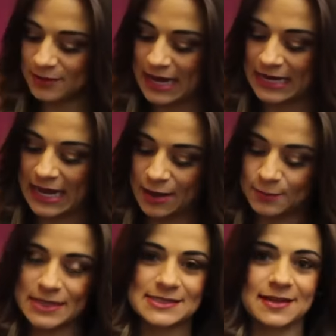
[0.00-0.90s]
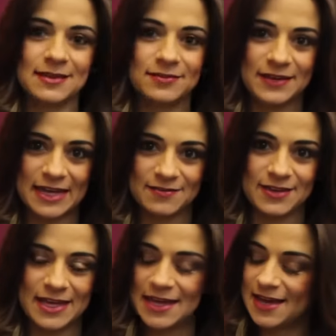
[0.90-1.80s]
right now. Plus I love
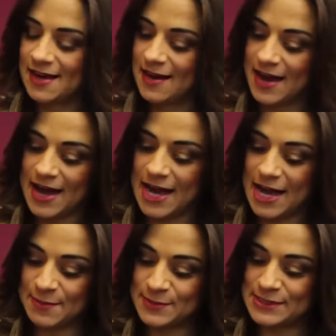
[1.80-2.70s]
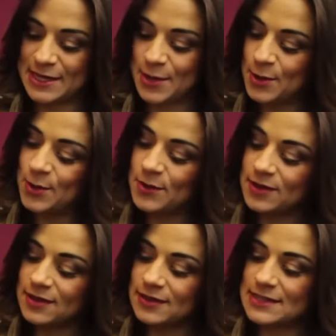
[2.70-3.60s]
navy. Um, so
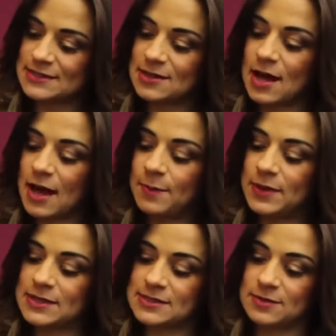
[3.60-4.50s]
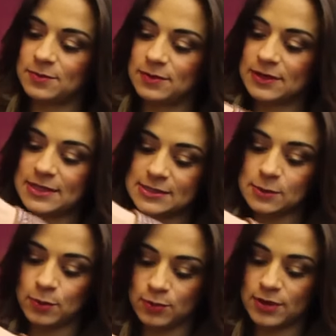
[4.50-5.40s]
this top is really
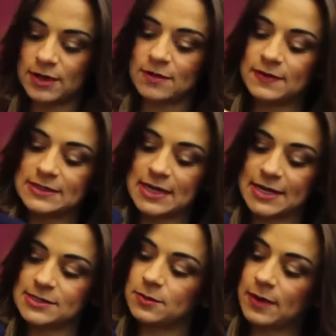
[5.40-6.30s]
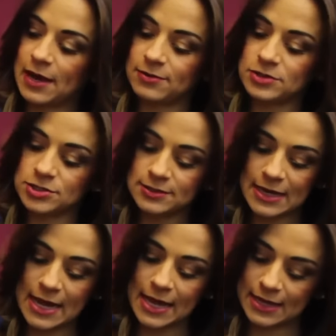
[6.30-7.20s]
supportive. It ties around your
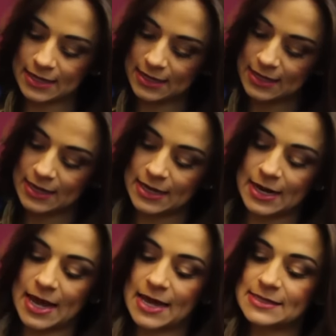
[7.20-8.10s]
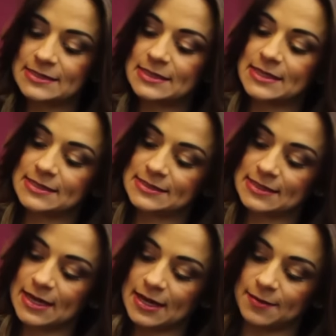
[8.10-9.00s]
neck. It has this,
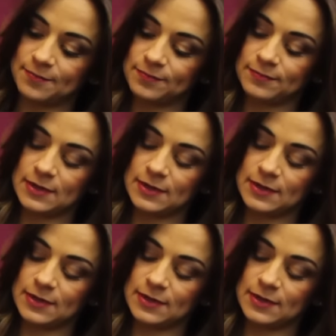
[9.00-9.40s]
um,